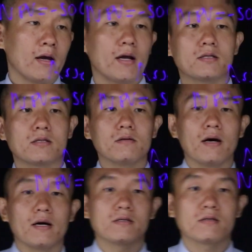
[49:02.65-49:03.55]
it still
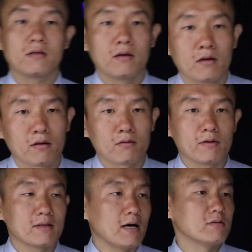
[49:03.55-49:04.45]
has
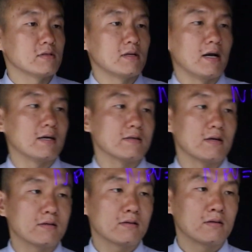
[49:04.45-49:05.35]
3,000 in
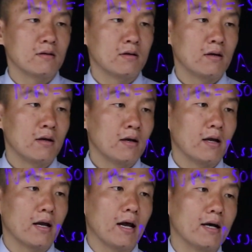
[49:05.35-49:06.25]
assets.
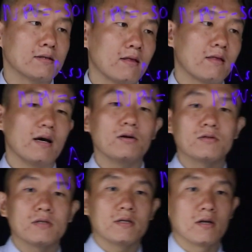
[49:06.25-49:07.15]
It has
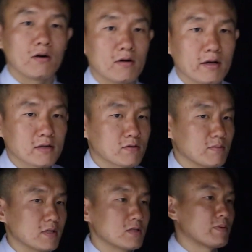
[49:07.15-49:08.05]
1,000 in earnings from
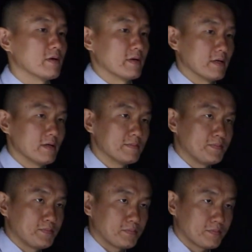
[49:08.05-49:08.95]
this period.
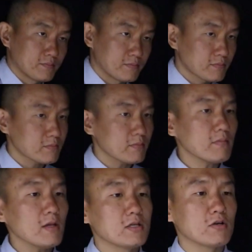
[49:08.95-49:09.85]

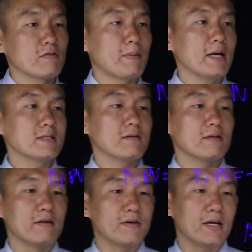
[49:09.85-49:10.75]
So if it pays out the
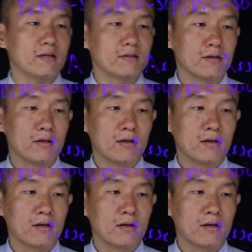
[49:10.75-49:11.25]
dividend,